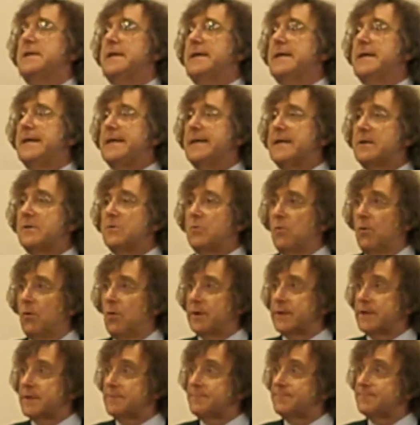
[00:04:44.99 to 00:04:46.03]
a
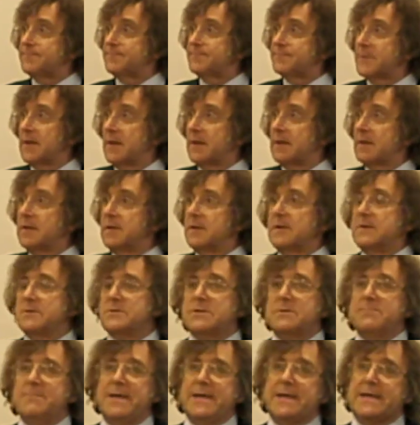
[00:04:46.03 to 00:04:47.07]
quarter
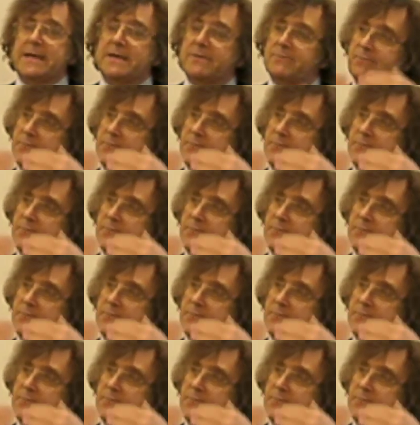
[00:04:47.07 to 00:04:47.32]
to make